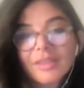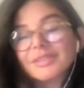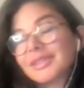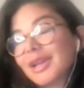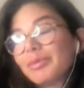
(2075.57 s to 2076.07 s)

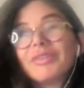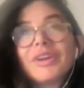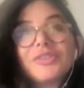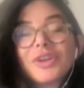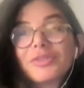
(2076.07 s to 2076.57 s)
Listen, I'm a
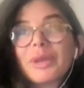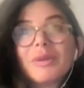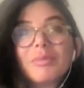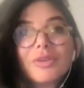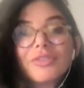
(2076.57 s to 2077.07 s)
very
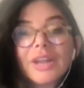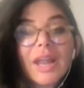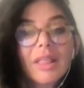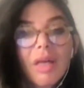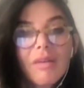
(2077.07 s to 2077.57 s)
transparent person and
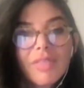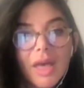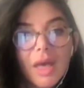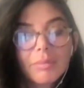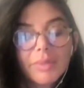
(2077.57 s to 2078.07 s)
I love
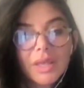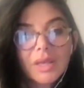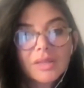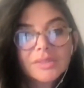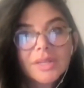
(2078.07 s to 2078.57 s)
that
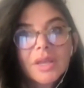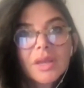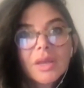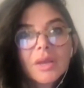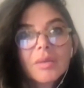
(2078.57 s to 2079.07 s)
because
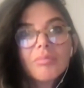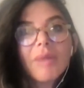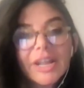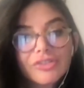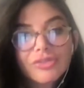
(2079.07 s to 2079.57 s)

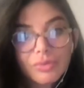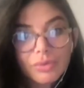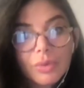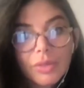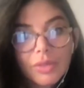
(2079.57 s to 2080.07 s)
my
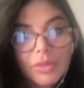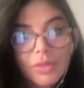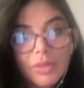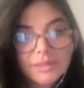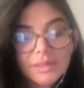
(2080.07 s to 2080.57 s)
truth
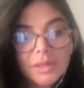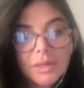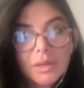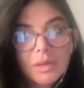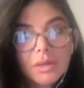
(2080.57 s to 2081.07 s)
is
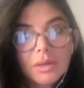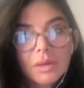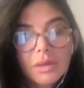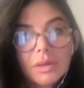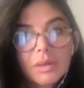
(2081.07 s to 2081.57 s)

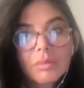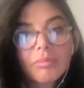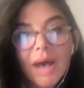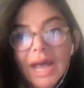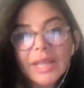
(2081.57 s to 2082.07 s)

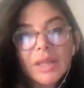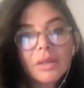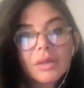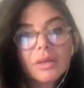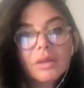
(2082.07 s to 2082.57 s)
my
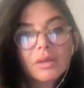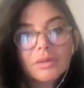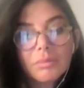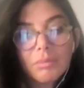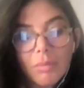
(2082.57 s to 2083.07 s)

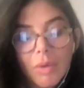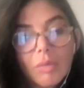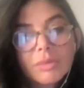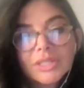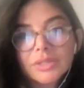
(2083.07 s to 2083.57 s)

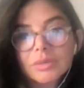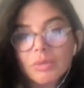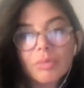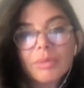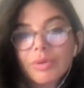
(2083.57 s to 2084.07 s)
moment to
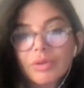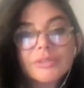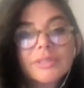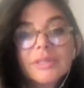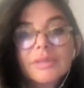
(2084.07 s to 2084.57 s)
moment
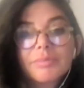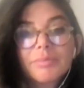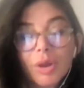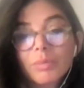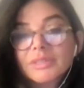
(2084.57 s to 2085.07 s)
person
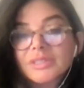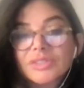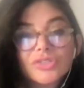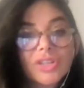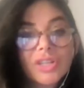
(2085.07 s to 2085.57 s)
purpose
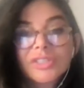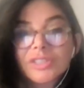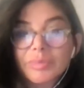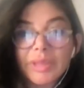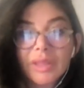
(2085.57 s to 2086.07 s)
is just
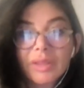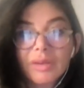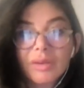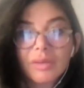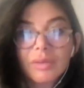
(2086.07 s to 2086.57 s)
to be
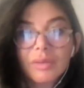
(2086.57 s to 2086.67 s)
here.